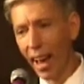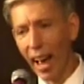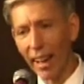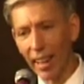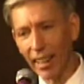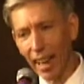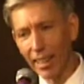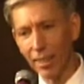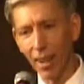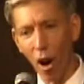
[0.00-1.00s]
And I'd
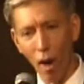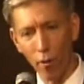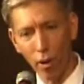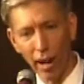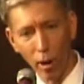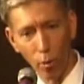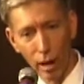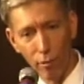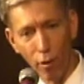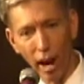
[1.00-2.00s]
like to offer a
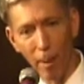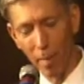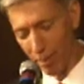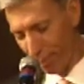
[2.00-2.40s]
reframe.